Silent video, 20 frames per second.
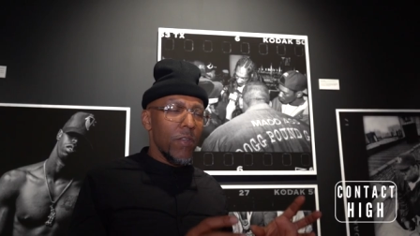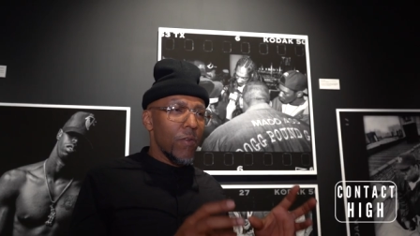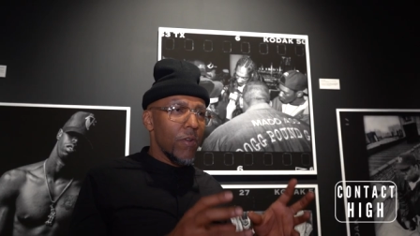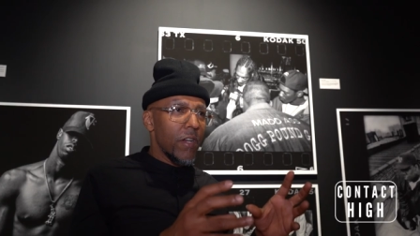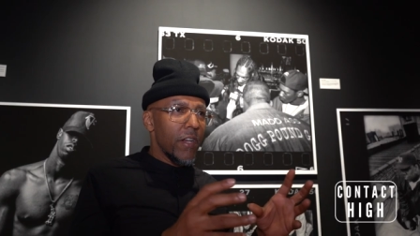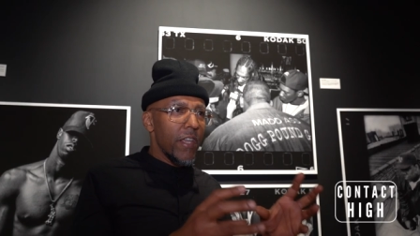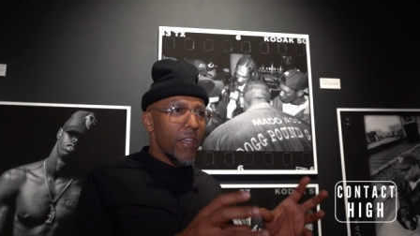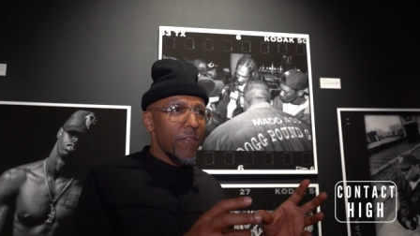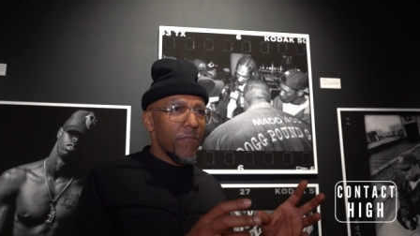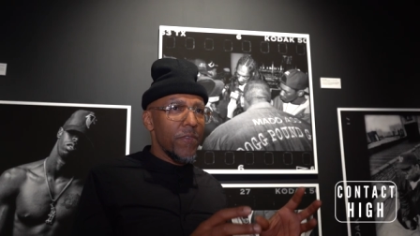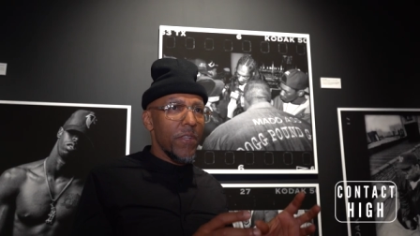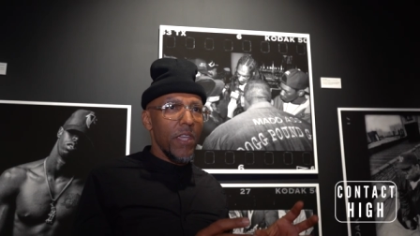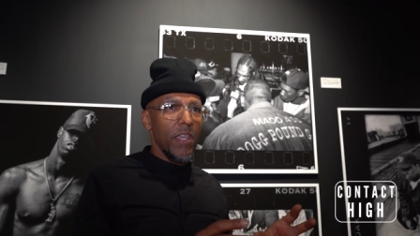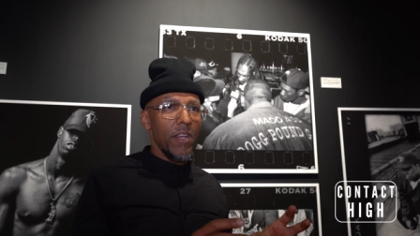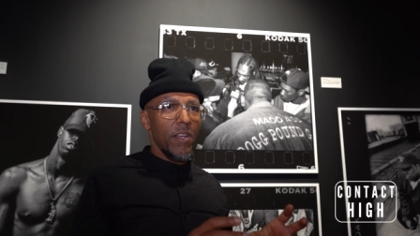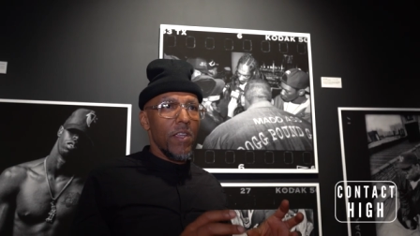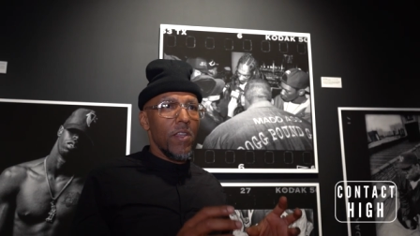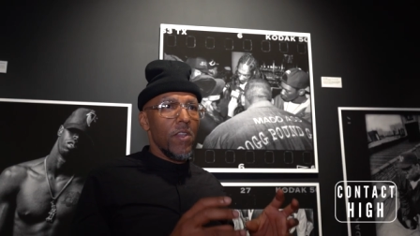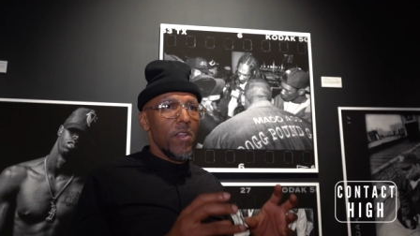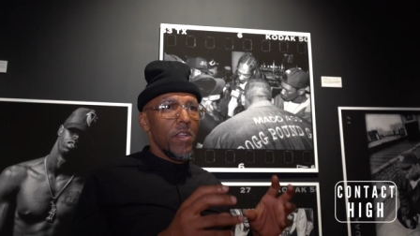You lived
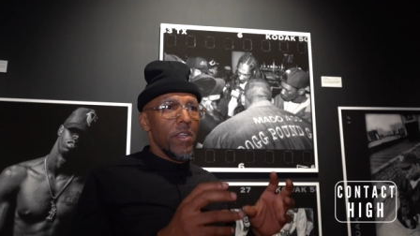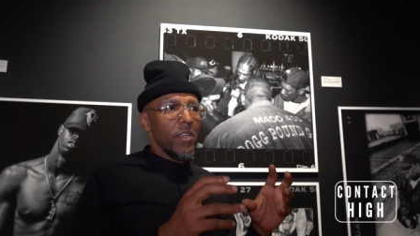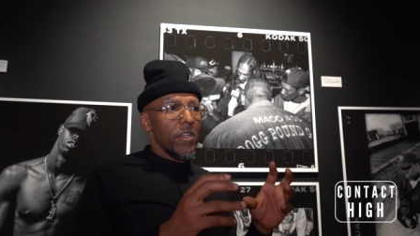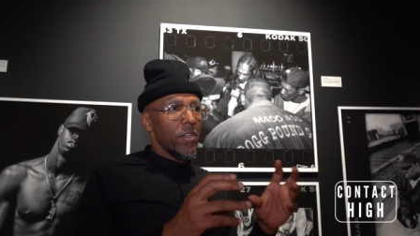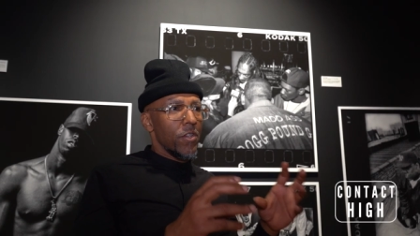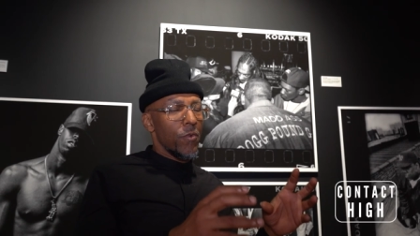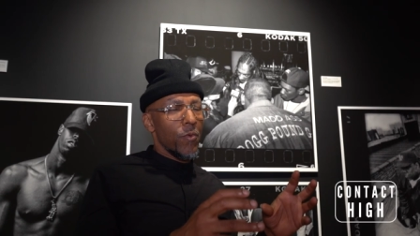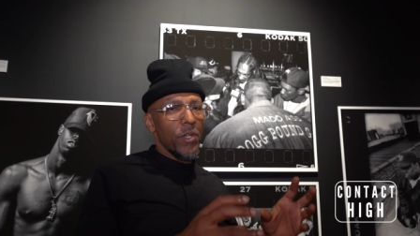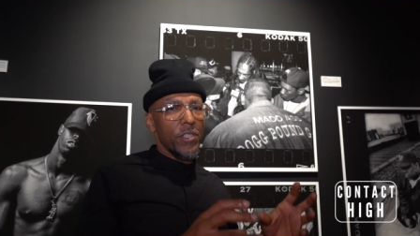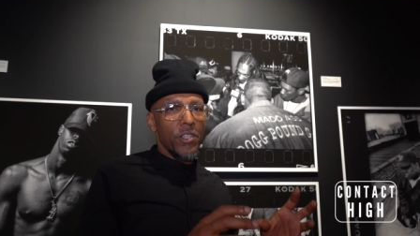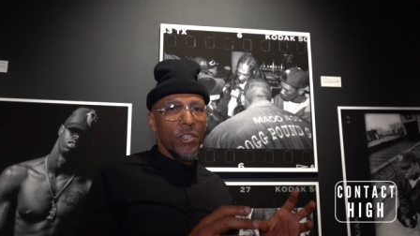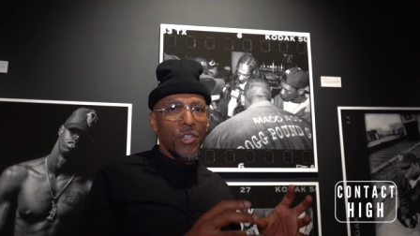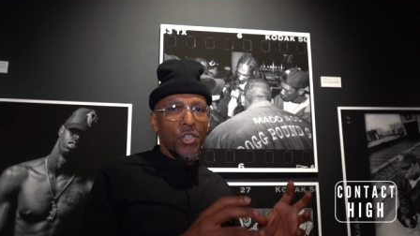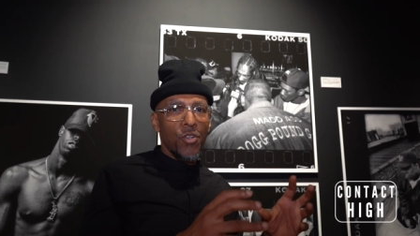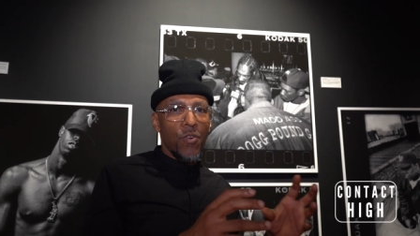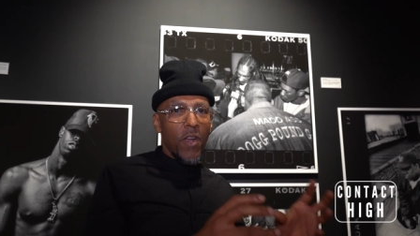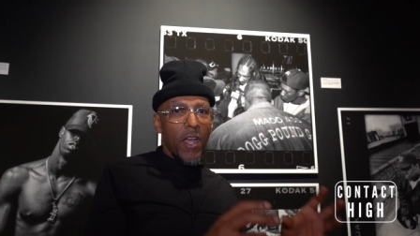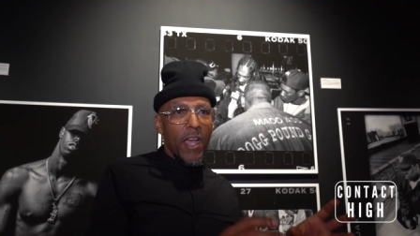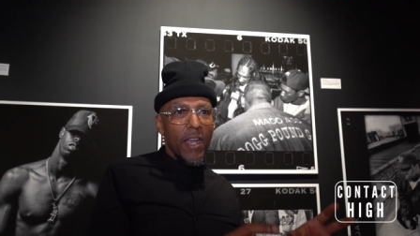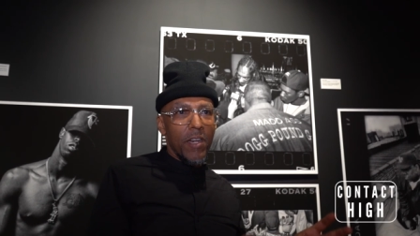it, you wasn't
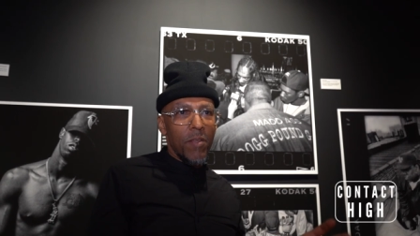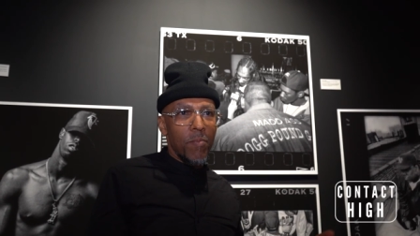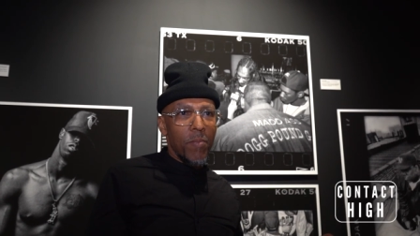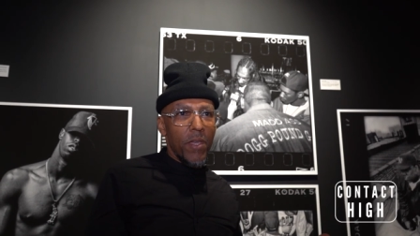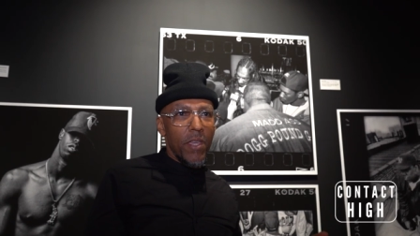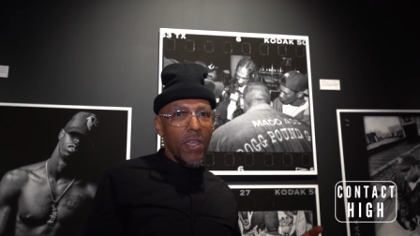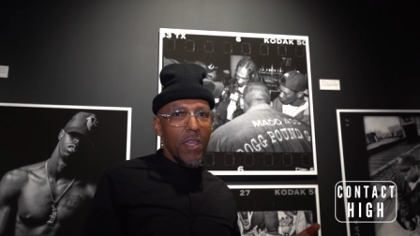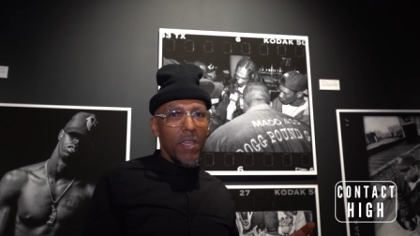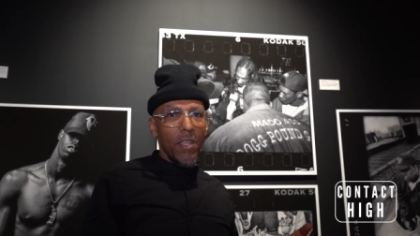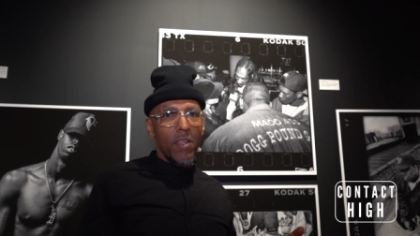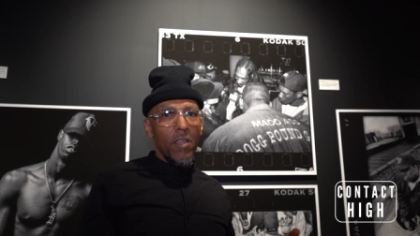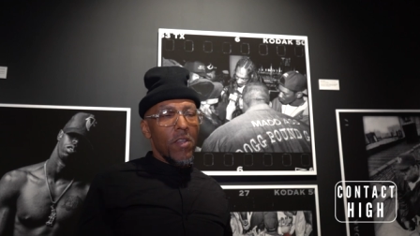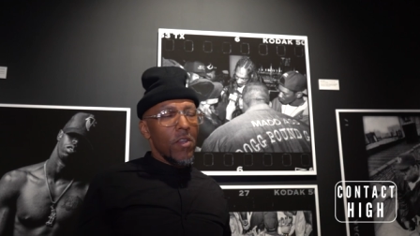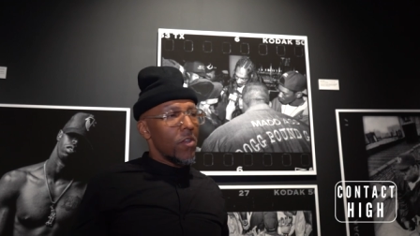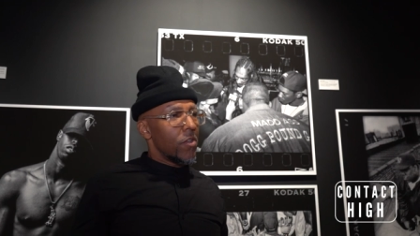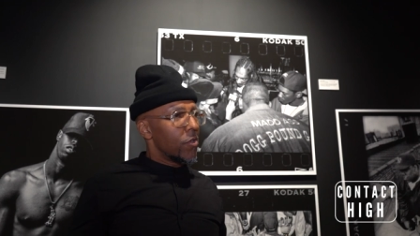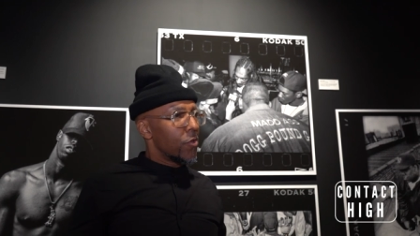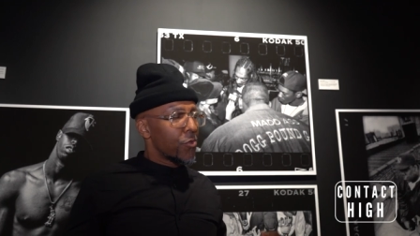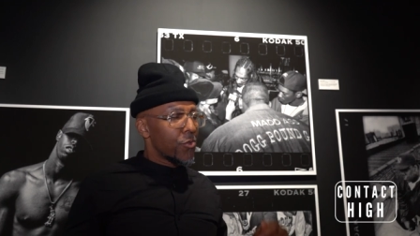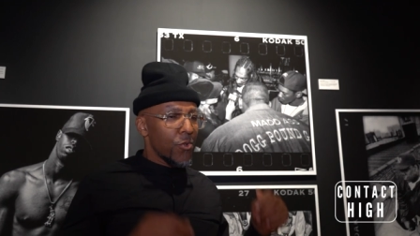trying to be it.
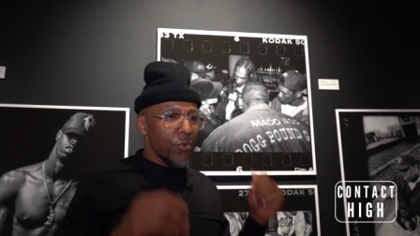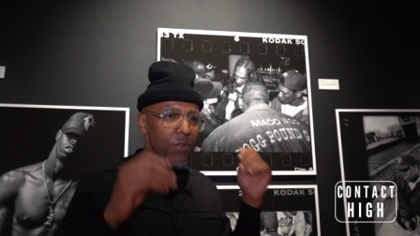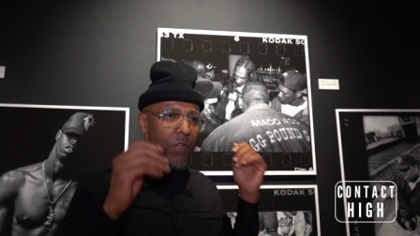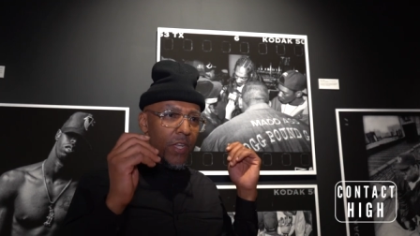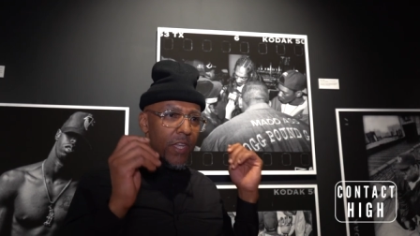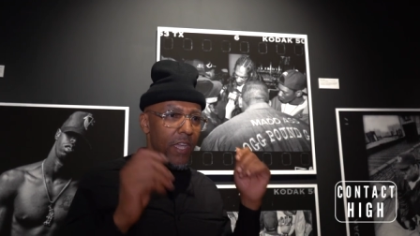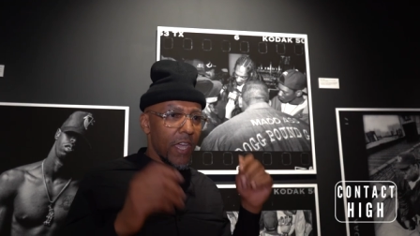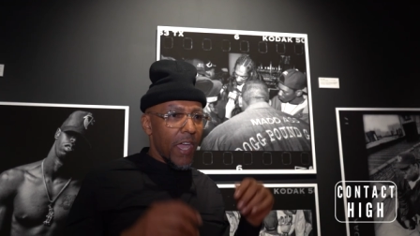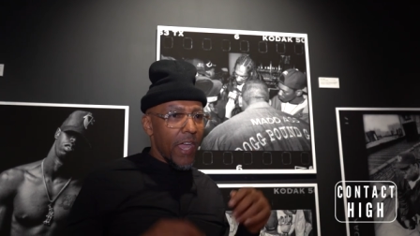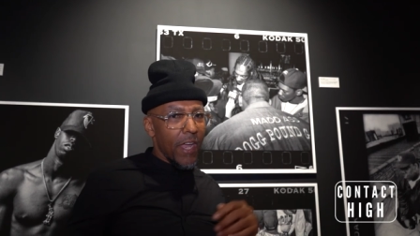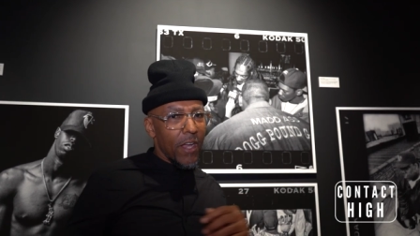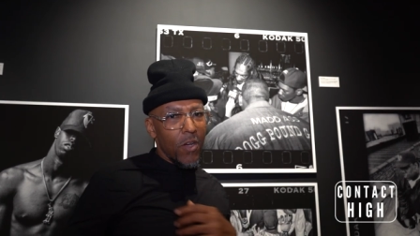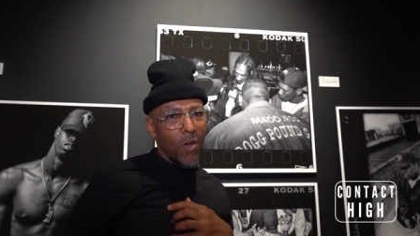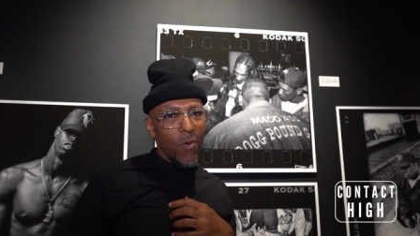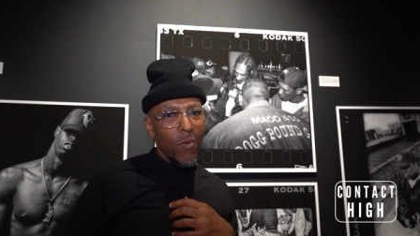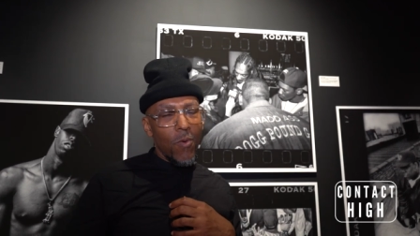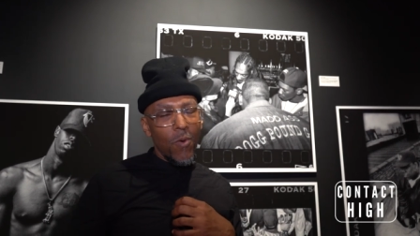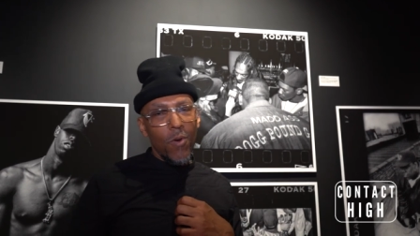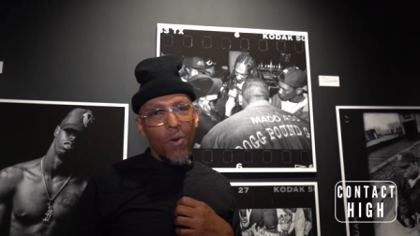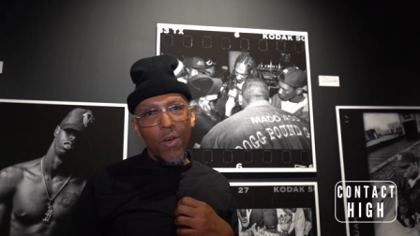You threw your
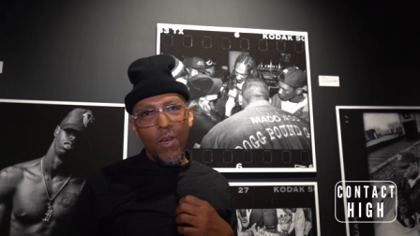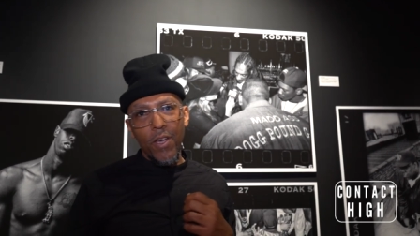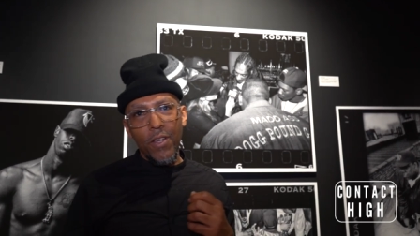Kango